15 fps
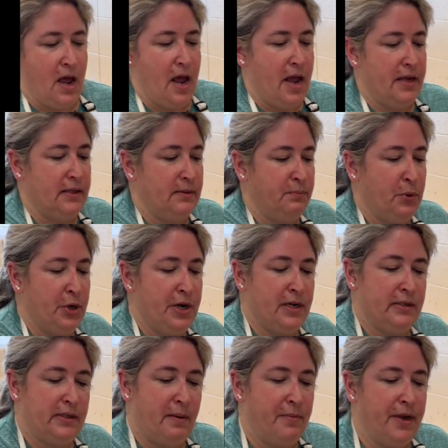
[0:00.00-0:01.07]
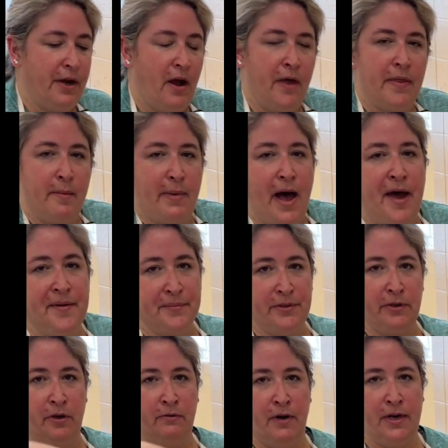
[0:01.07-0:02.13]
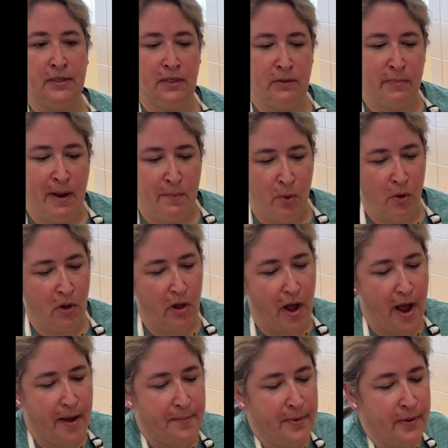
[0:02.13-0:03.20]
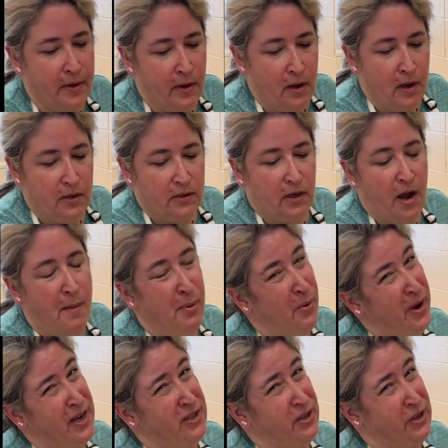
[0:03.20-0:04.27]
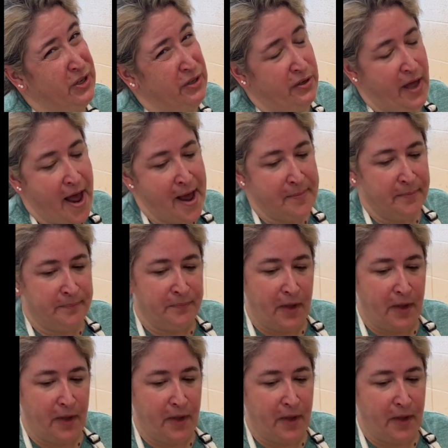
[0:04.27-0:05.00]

It's putting something on the bottom so it raises my bowl up. So a couple ways you could do that.